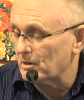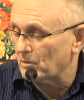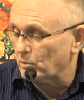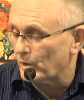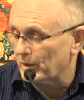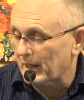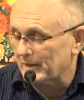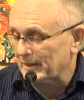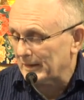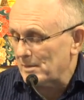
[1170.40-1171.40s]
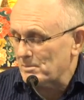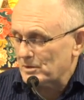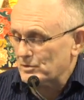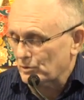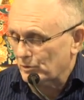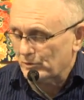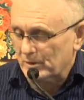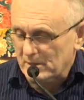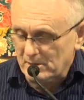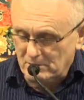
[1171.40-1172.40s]
what are the limits or
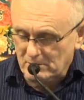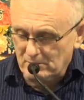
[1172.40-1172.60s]
the